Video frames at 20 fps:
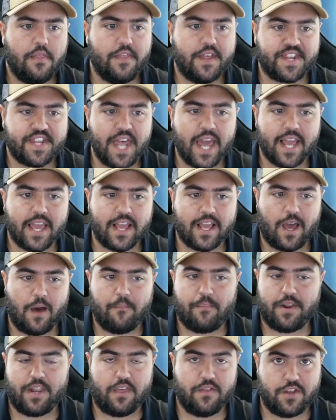The second
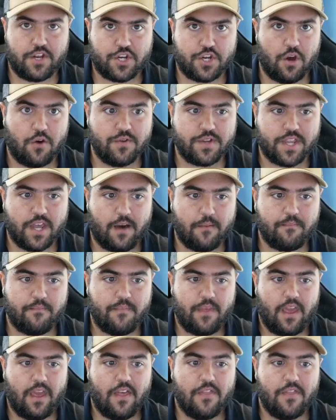company that shows up,